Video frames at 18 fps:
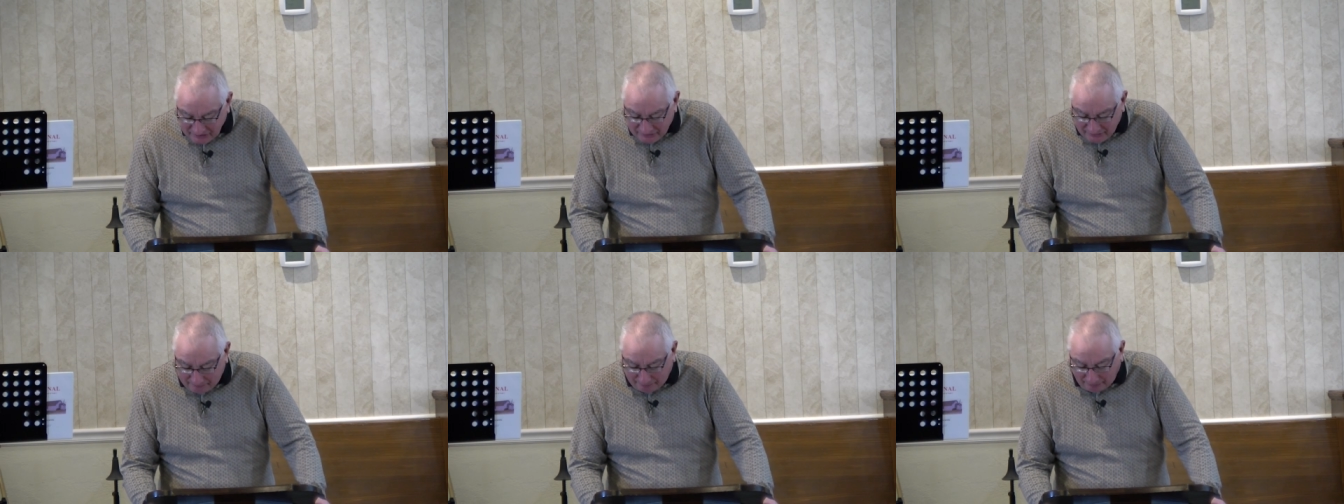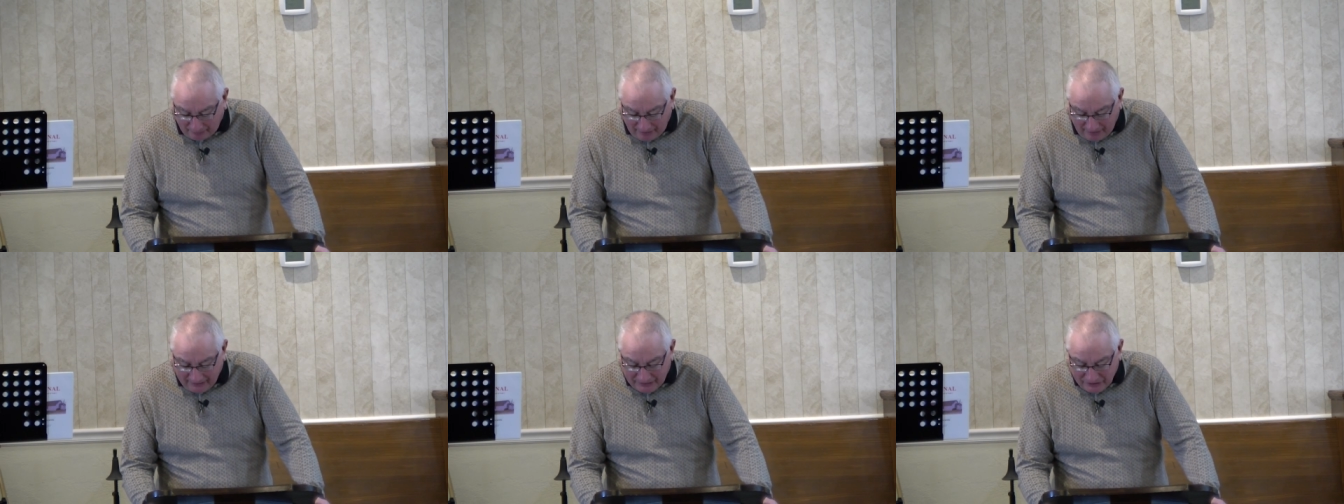The
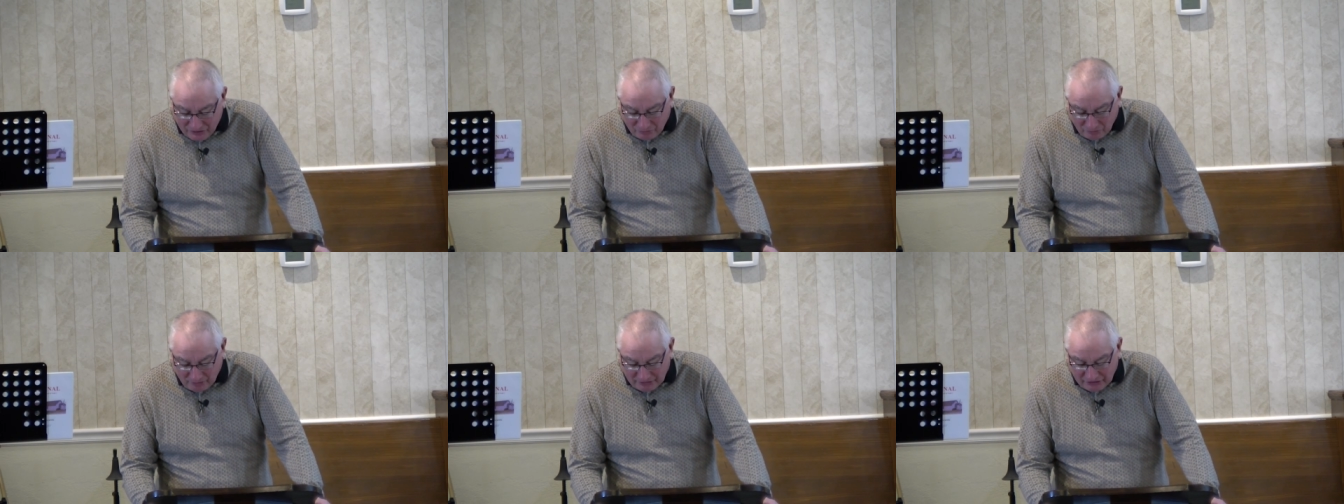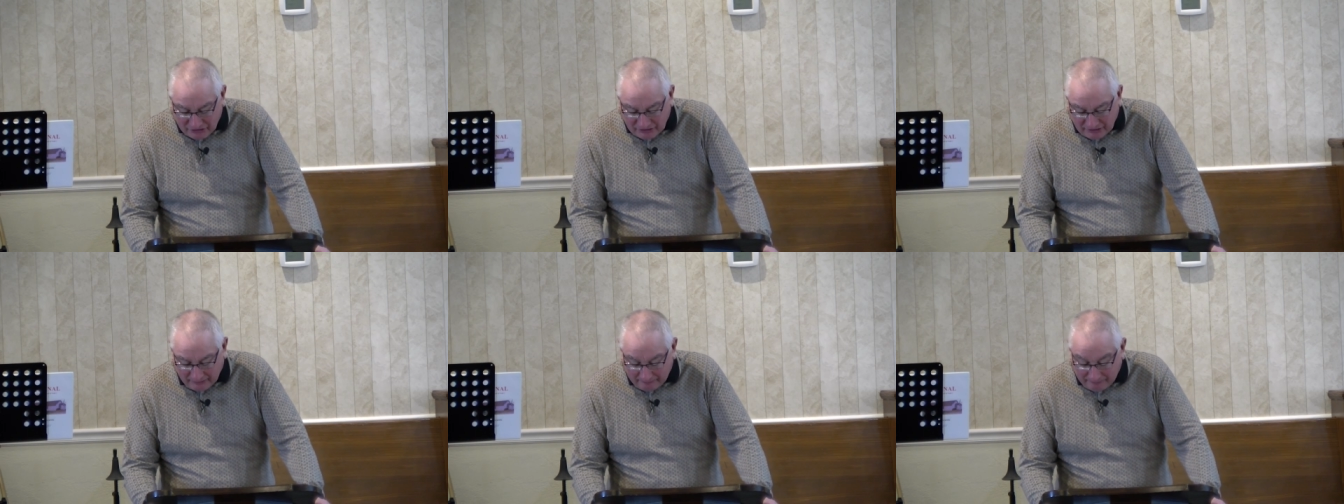prize
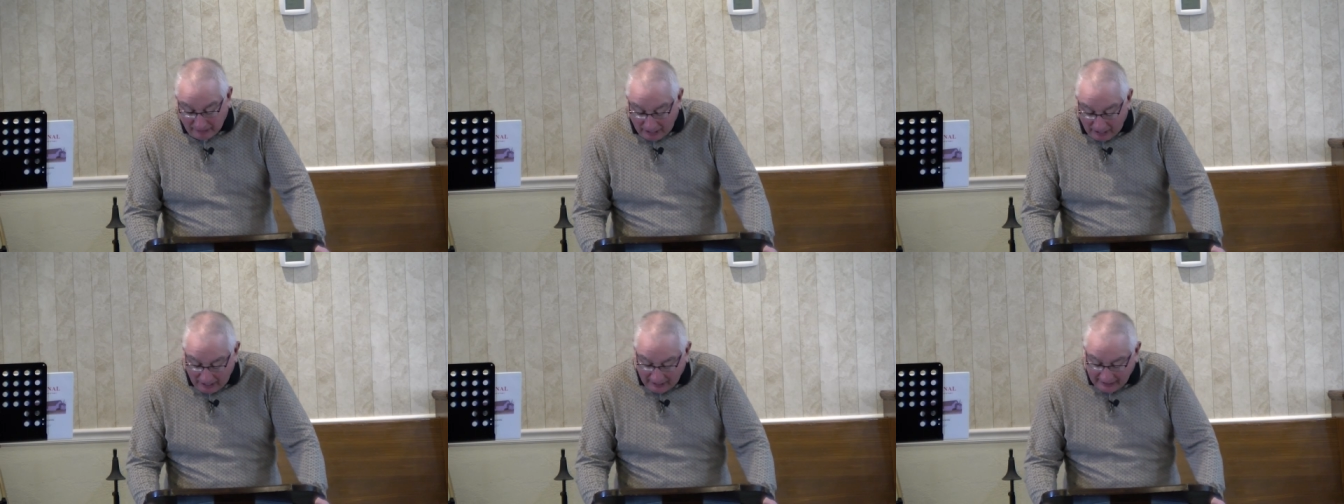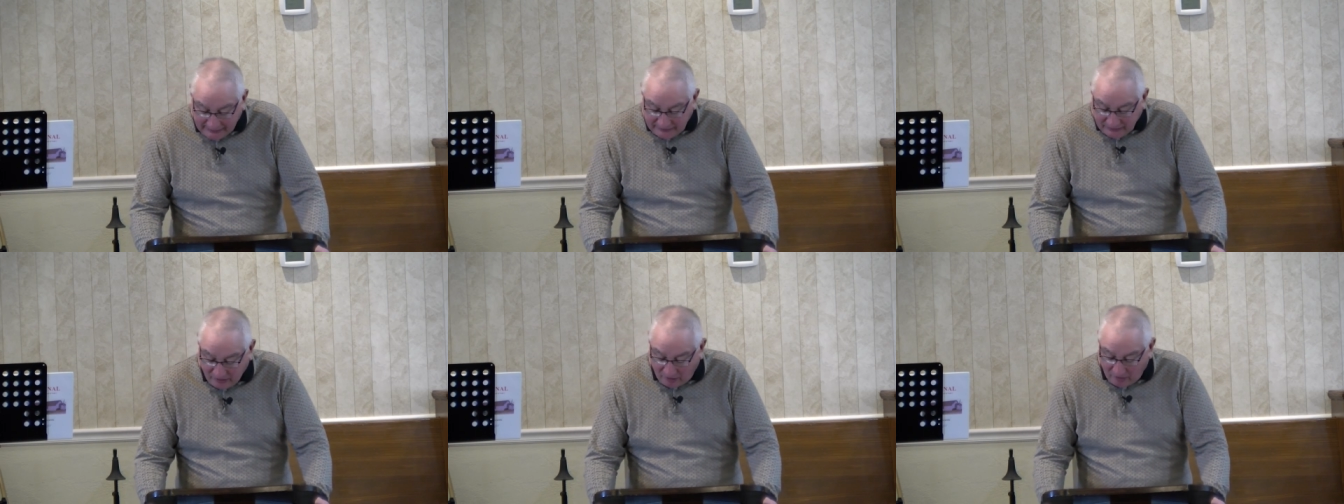was the
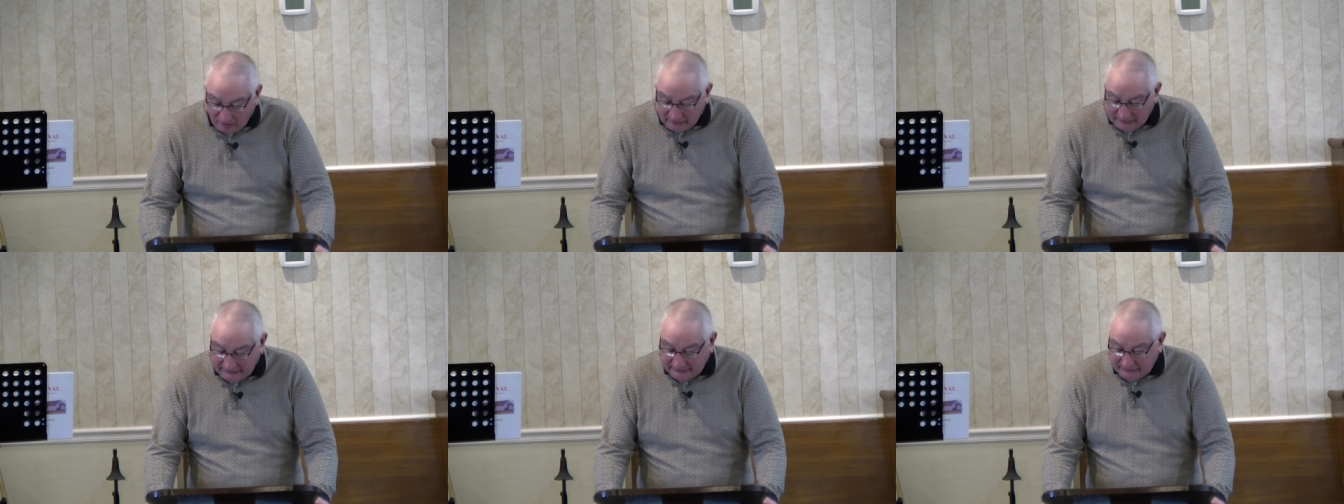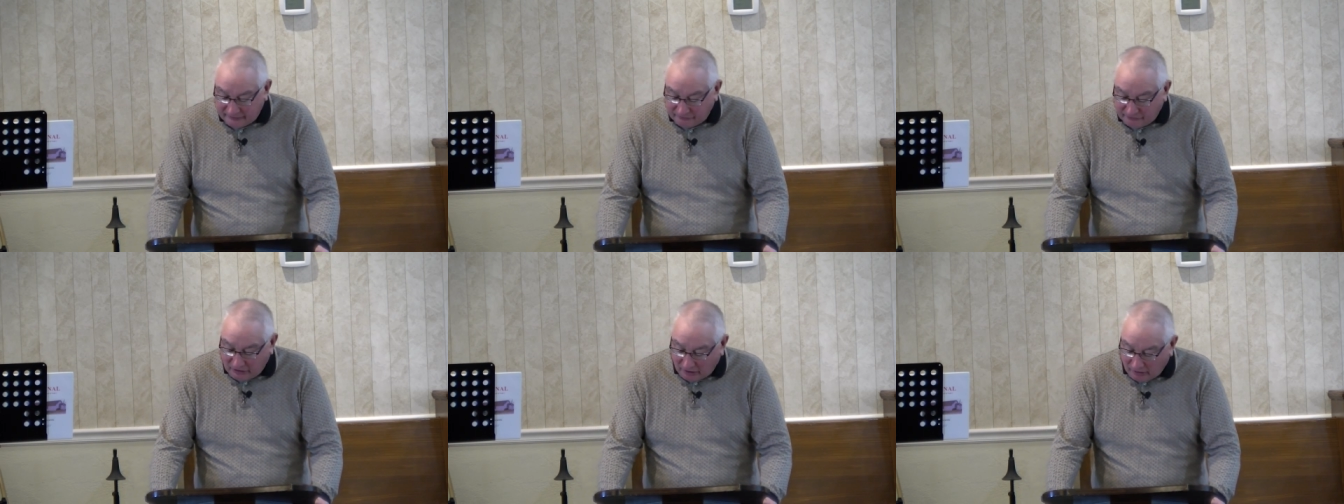high calling
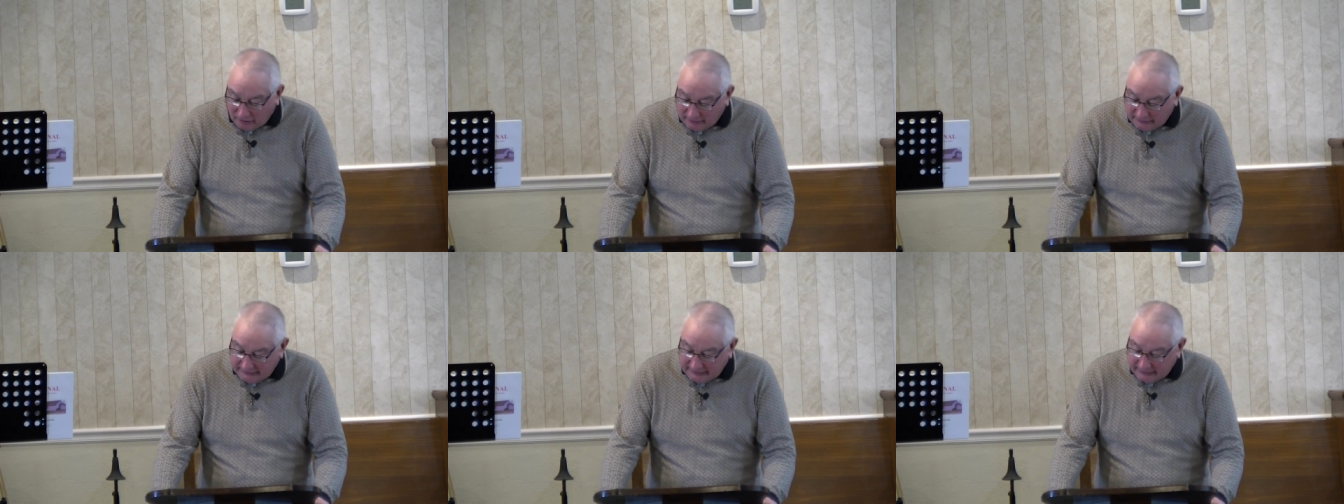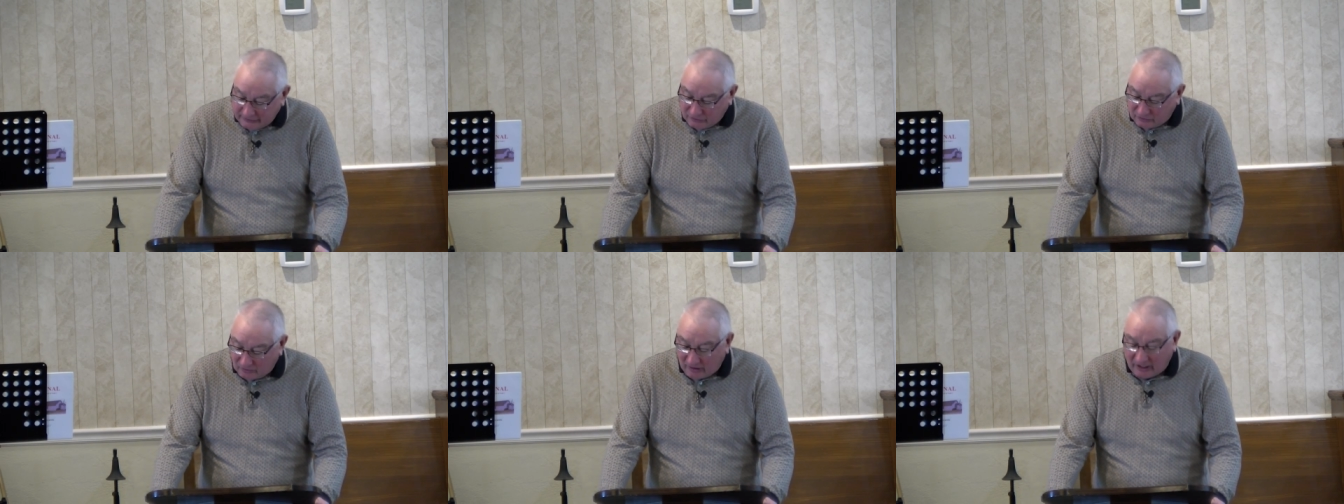of God
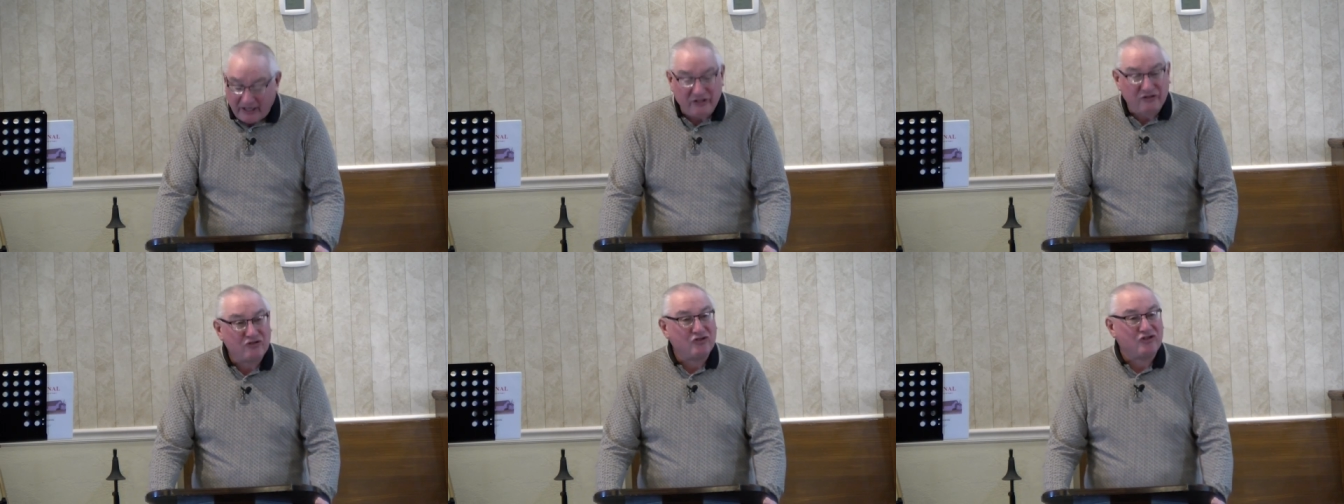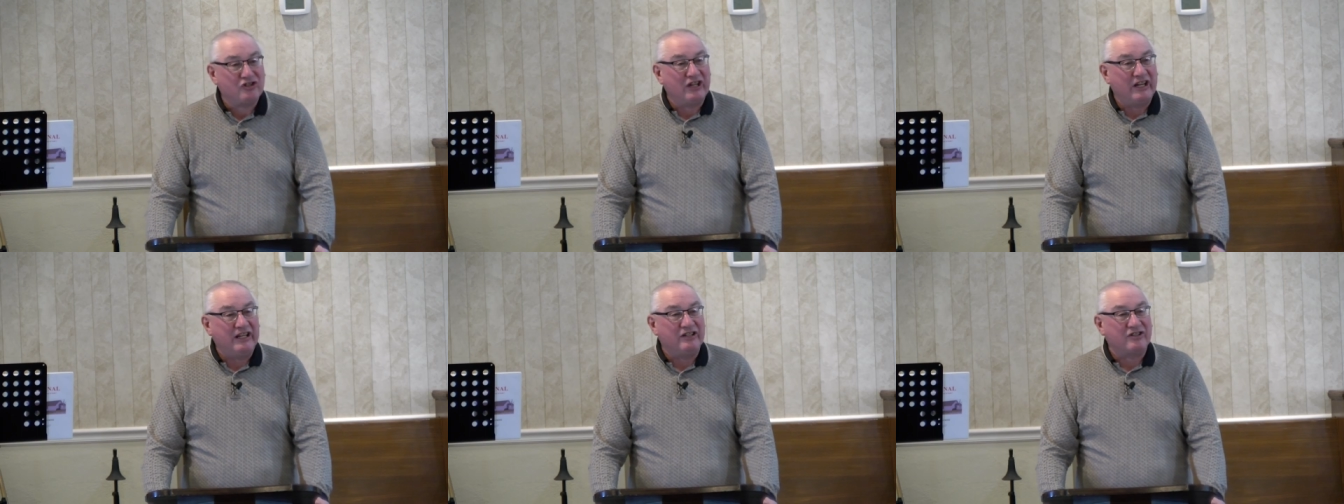in Christ
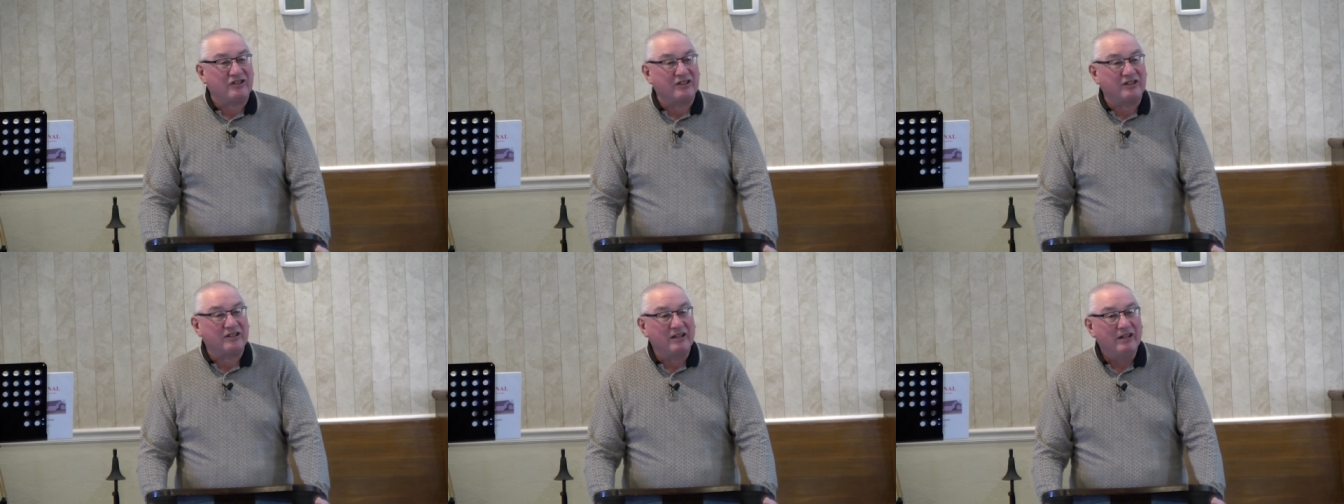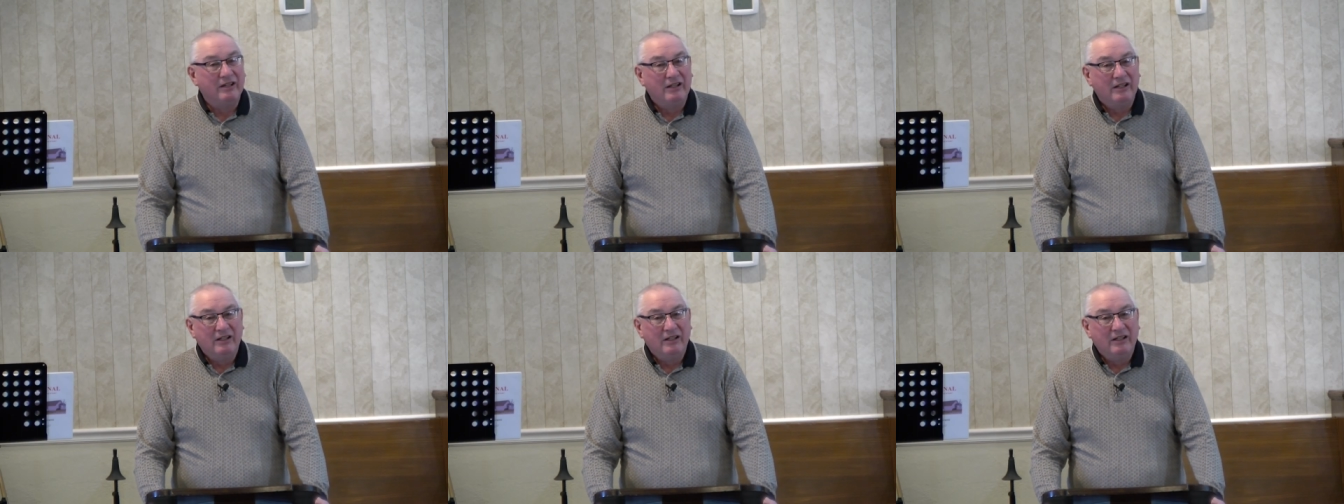Jesus.